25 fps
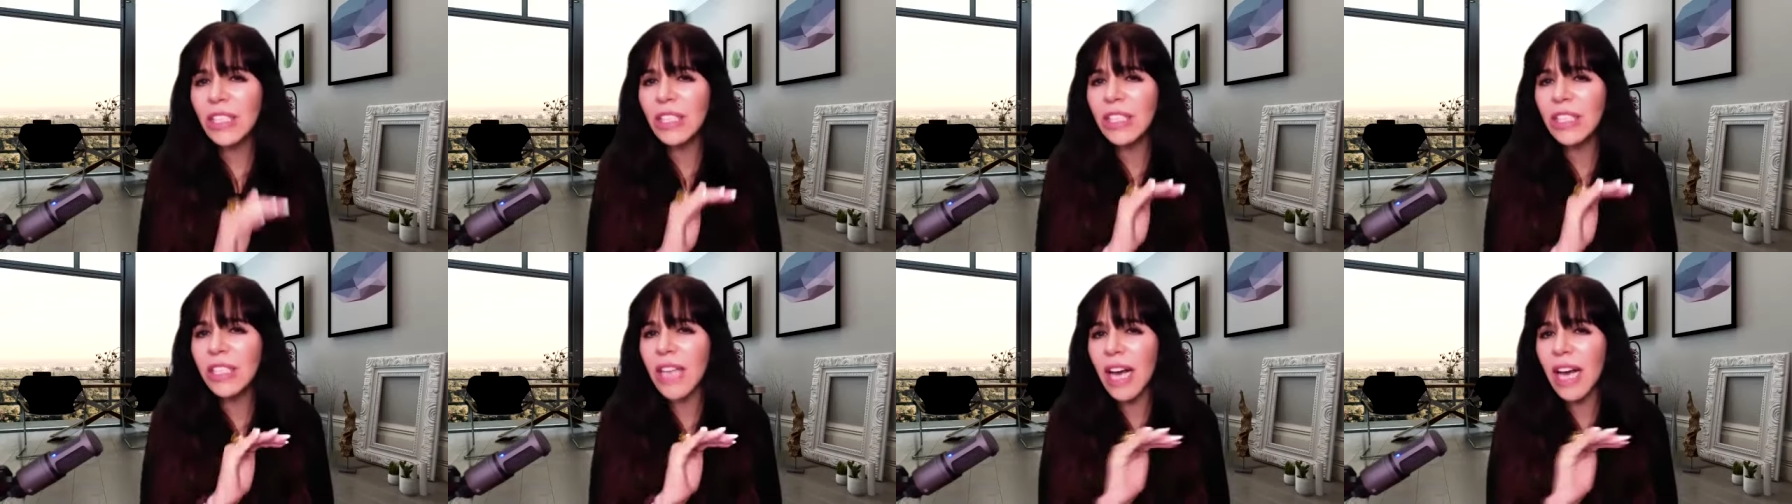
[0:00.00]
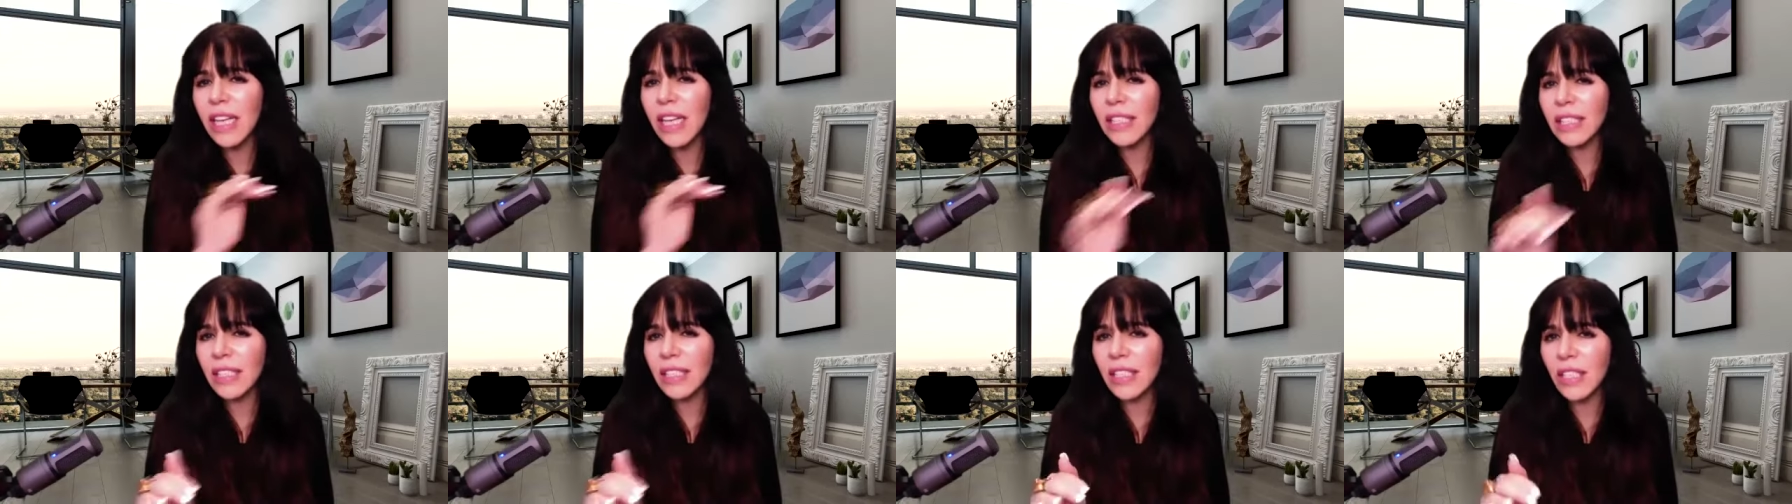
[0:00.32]

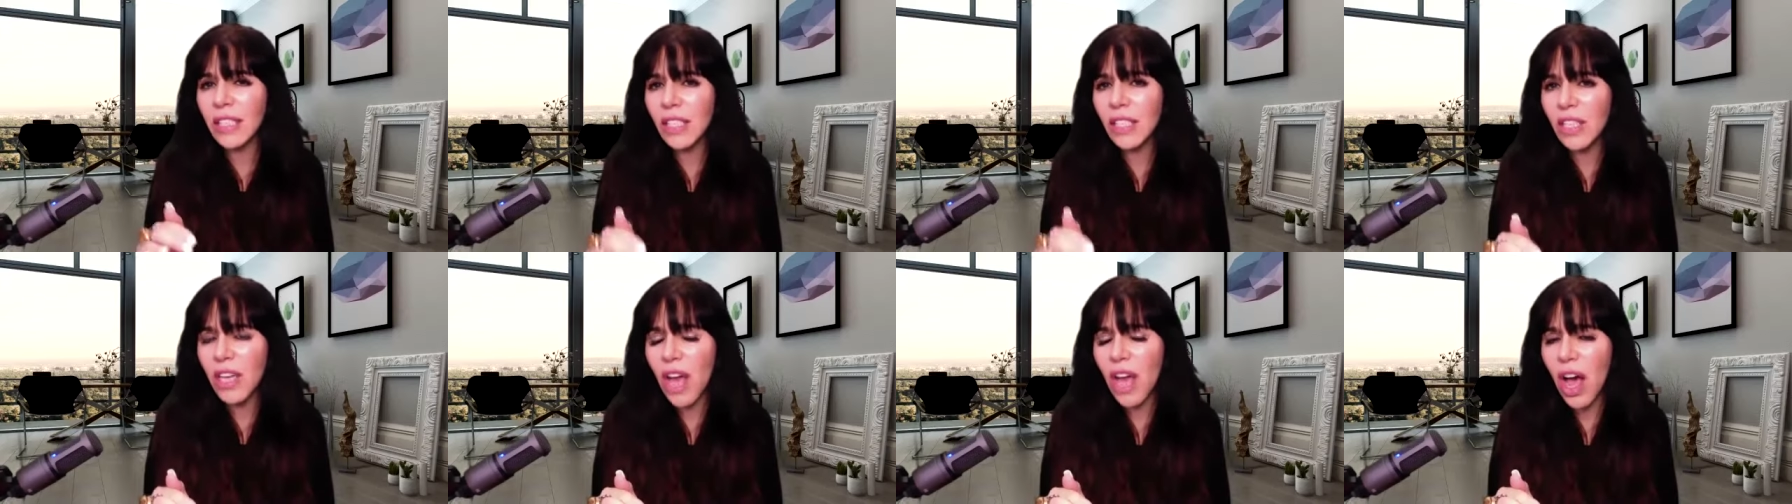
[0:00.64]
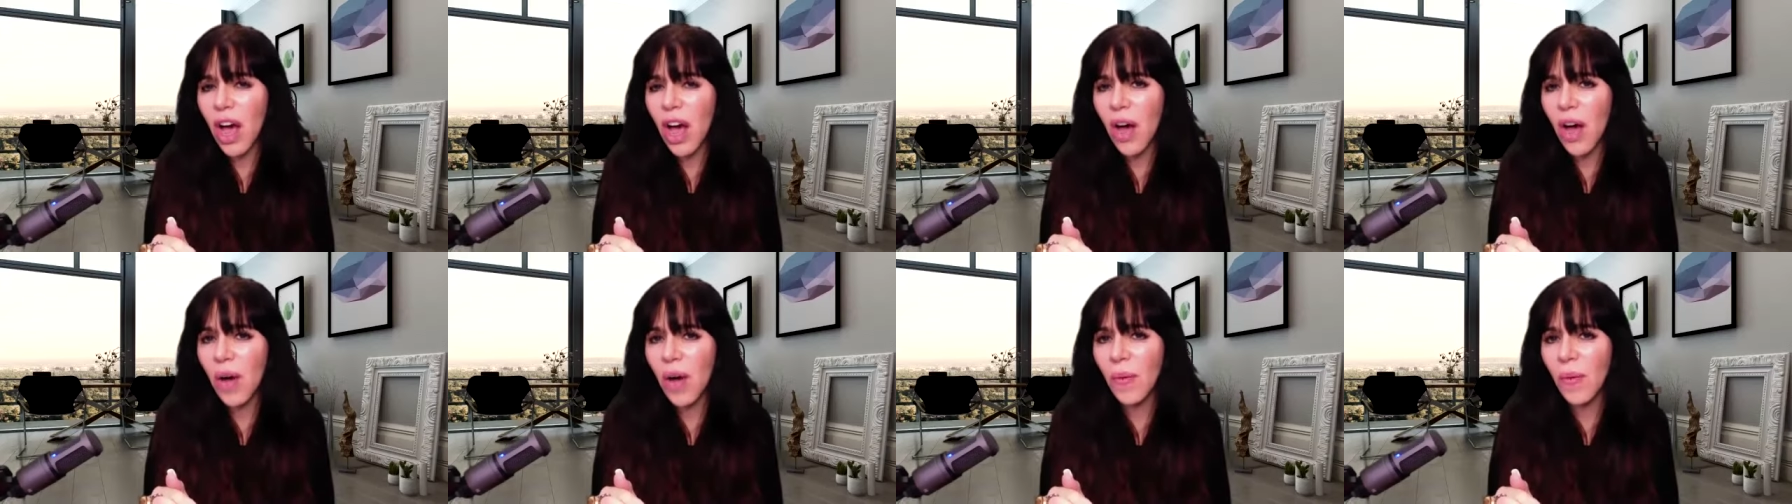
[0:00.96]
doesn't
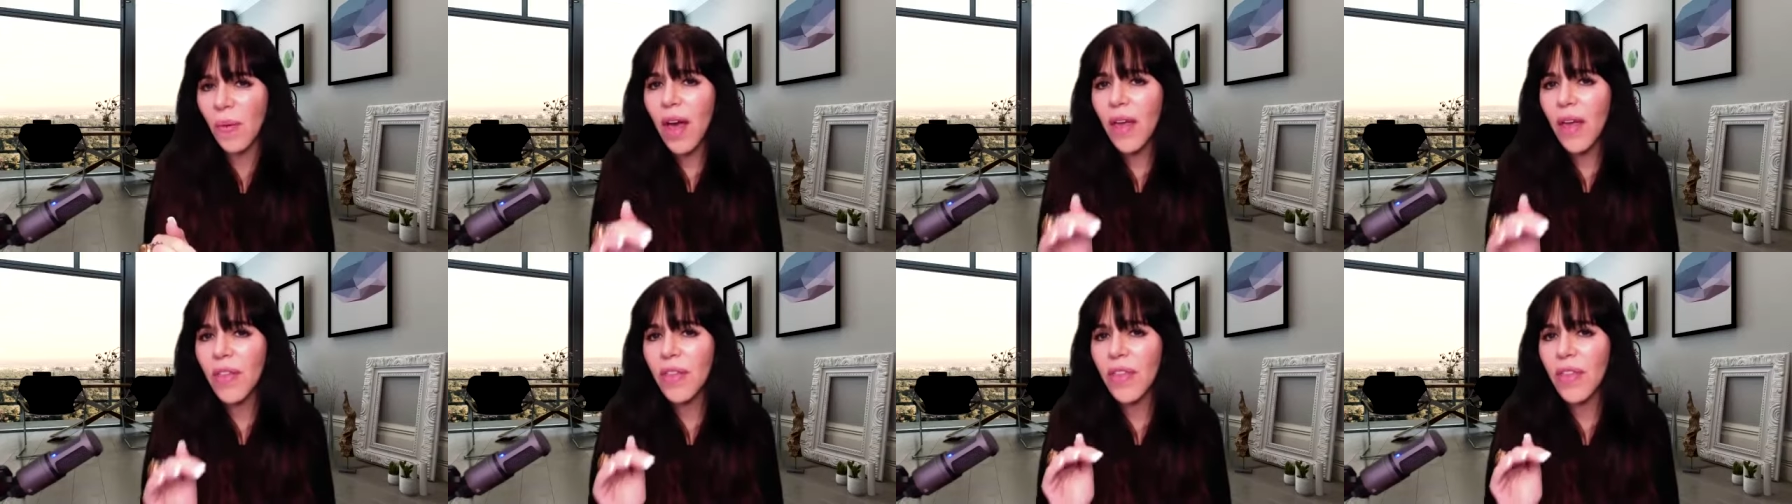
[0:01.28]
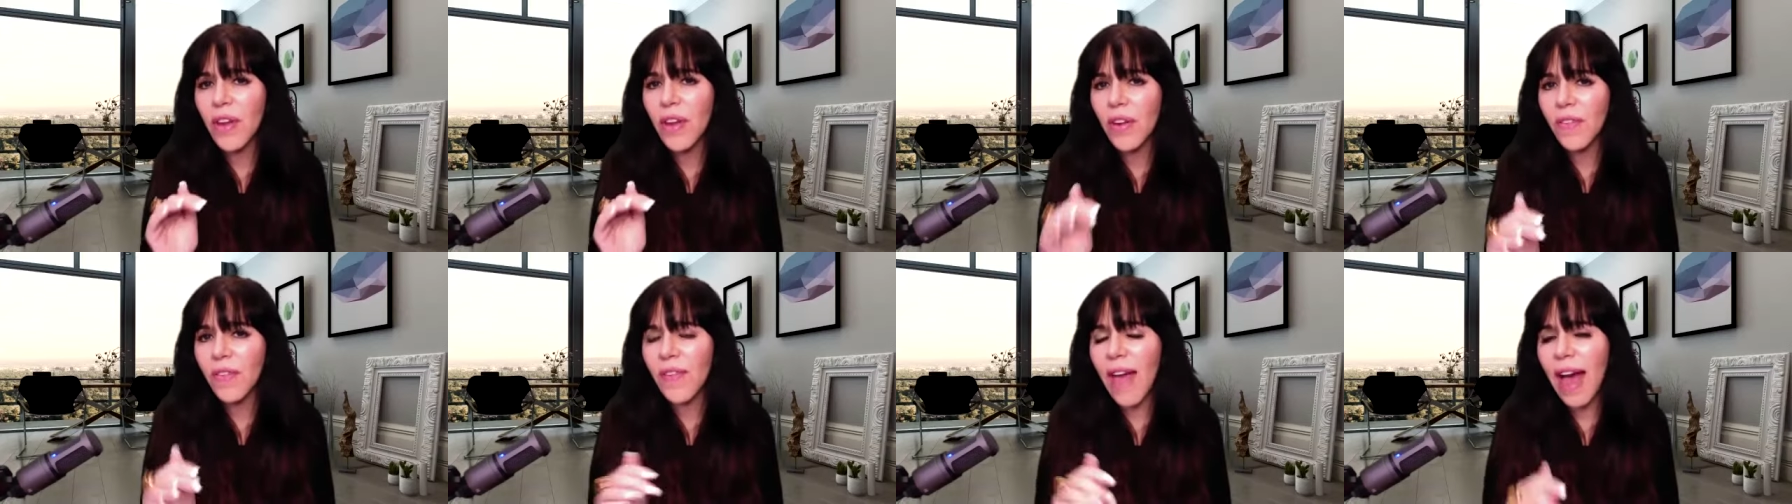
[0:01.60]
know
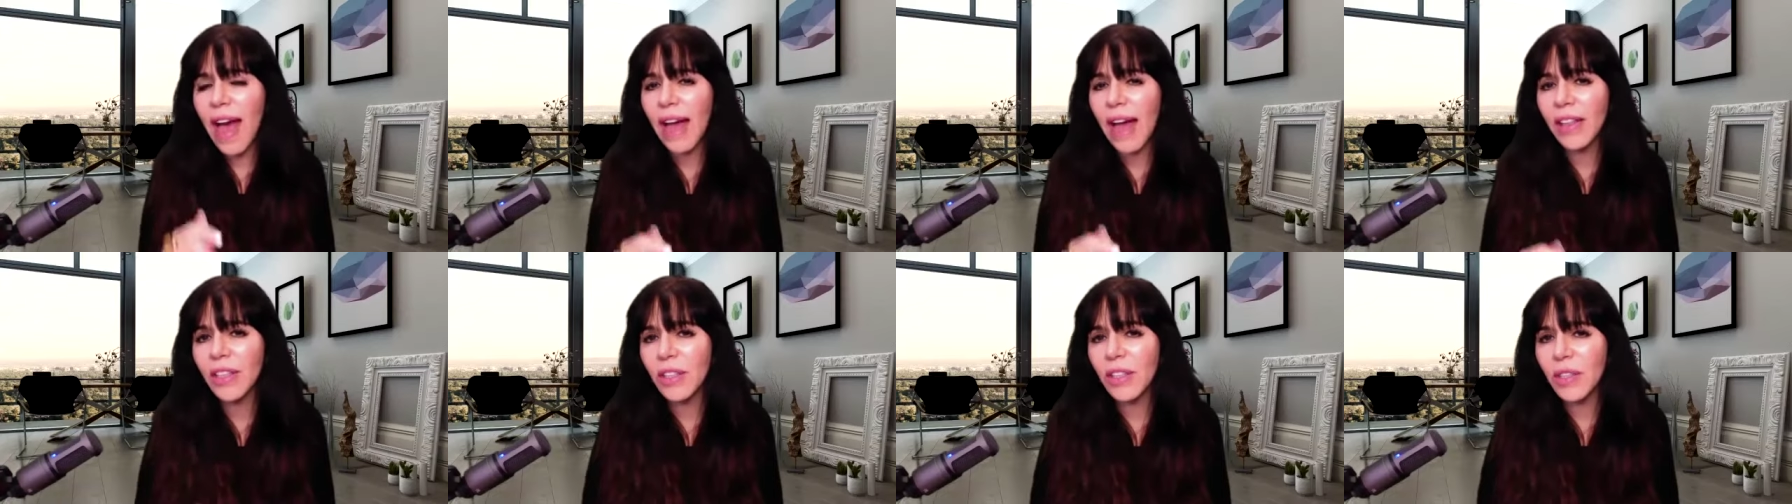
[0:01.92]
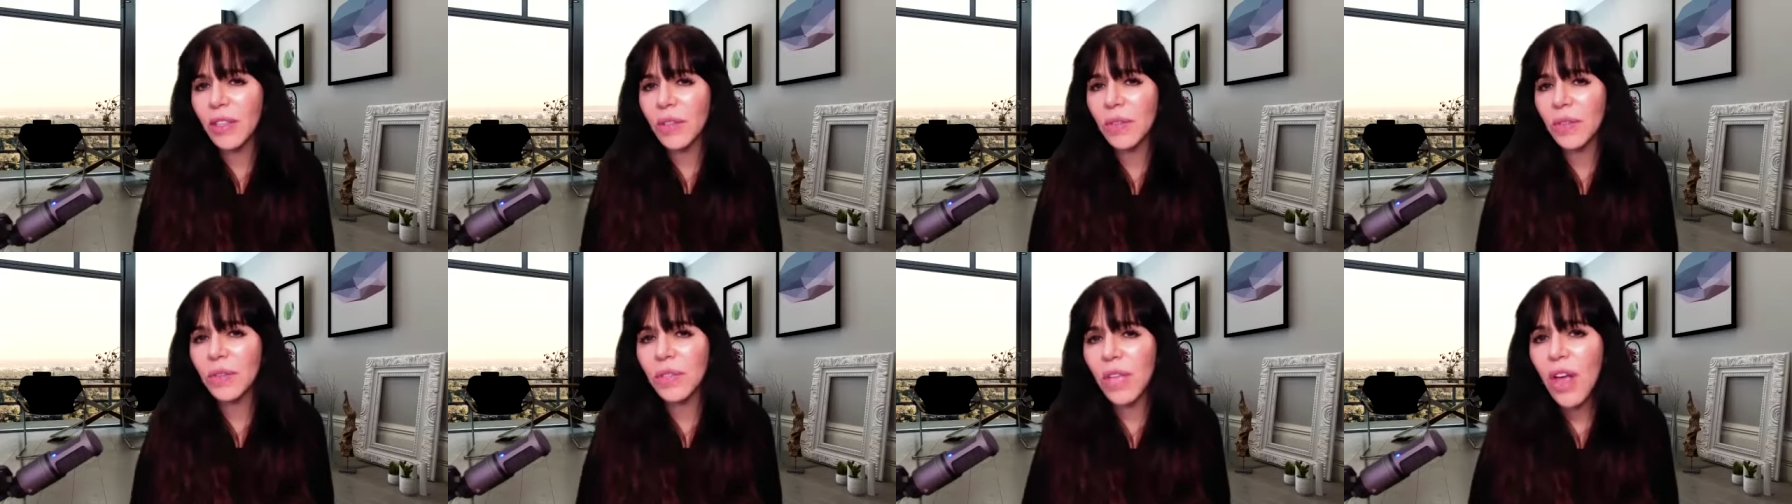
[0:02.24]
their
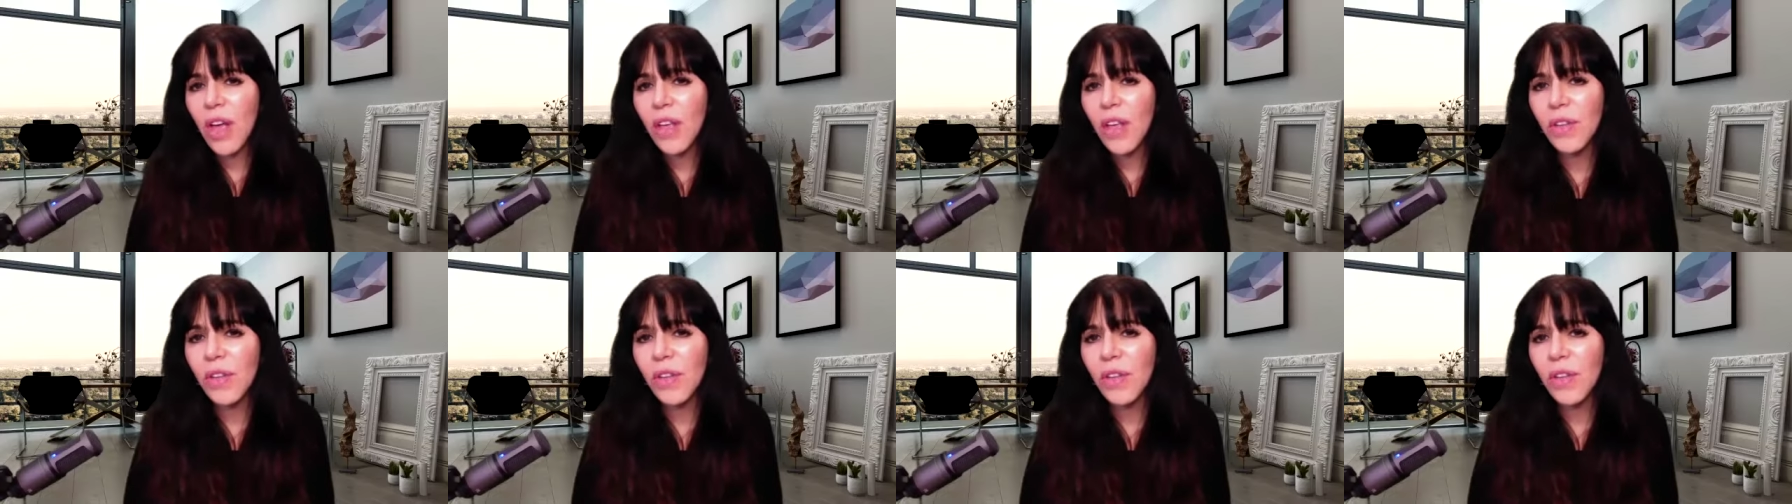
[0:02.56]
values.